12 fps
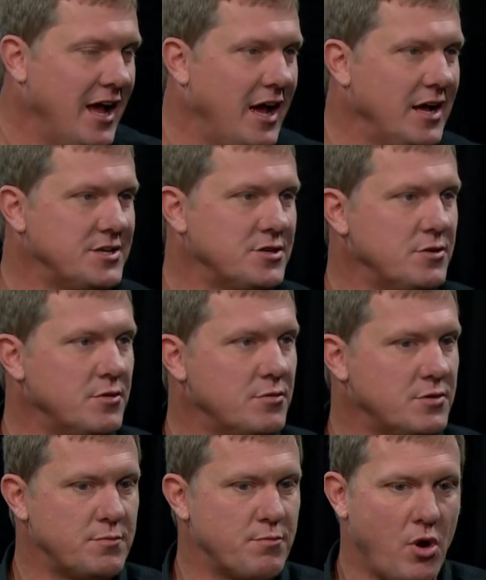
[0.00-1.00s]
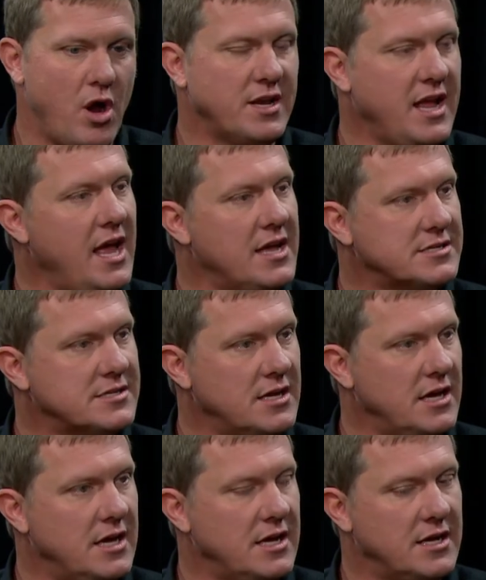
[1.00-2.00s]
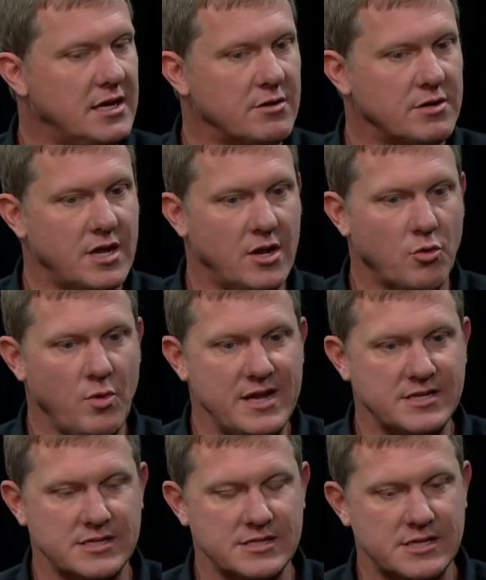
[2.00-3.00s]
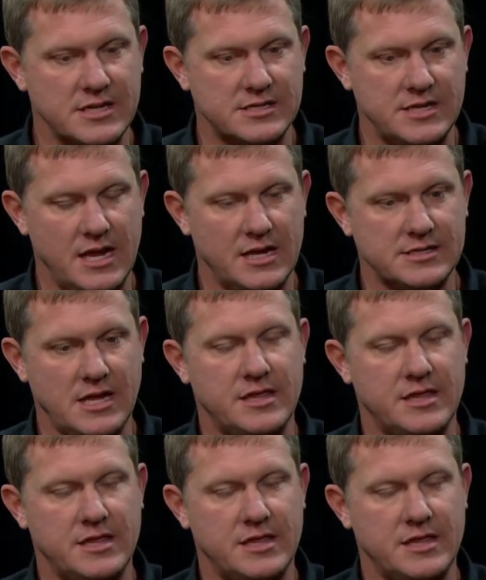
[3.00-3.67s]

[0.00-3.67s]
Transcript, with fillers: uh, to, broadcast, uh, you know, races these days.